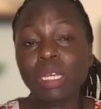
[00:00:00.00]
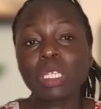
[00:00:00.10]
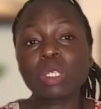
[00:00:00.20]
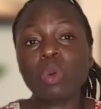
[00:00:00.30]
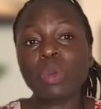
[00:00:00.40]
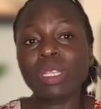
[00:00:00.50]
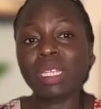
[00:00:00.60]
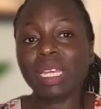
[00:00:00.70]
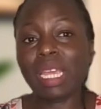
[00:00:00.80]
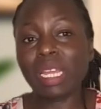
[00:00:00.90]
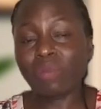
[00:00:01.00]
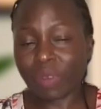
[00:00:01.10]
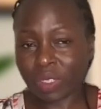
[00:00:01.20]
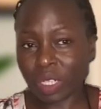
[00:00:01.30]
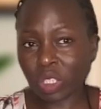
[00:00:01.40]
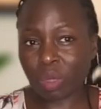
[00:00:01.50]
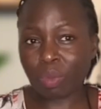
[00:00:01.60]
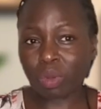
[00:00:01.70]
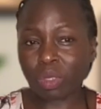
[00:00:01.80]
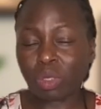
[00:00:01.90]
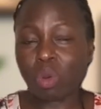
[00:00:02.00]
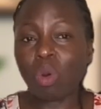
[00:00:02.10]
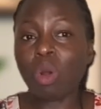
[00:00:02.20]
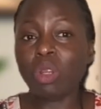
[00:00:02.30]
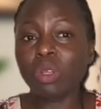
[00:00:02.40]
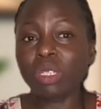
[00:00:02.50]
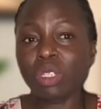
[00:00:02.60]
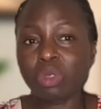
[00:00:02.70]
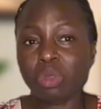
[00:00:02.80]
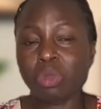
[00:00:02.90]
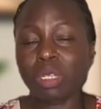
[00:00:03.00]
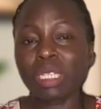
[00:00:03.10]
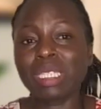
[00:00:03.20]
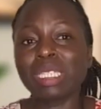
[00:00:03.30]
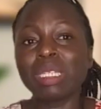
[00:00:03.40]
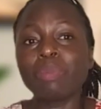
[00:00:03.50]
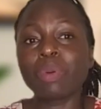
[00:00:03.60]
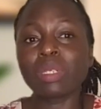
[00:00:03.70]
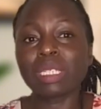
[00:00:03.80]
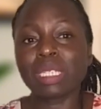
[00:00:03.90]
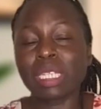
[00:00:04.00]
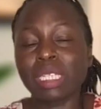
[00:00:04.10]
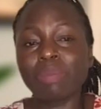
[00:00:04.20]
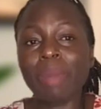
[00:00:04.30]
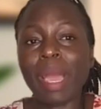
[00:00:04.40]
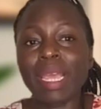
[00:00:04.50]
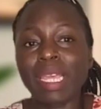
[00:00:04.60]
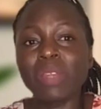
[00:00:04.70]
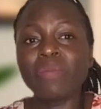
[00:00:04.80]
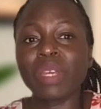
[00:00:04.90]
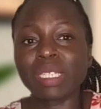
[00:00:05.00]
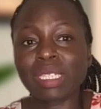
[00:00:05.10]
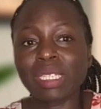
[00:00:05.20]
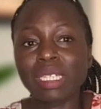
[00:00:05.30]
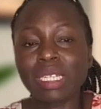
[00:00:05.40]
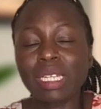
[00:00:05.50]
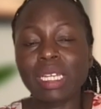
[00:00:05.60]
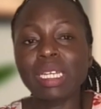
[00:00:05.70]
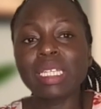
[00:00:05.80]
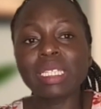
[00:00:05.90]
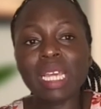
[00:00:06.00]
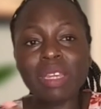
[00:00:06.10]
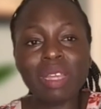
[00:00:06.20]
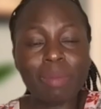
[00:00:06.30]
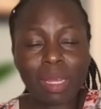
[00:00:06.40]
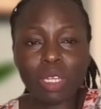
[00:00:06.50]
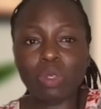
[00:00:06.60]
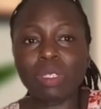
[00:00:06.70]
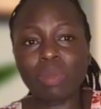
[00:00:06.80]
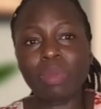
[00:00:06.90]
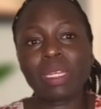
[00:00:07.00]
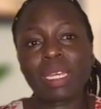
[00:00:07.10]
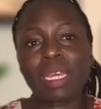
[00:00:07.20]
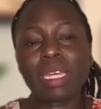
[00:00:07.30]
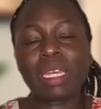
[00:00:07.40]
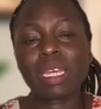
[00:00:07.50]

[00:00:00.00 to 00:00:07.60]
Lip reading: So with infrastructure bonds, all you need to do is deposit, is buy, invest. Send your money to CBK.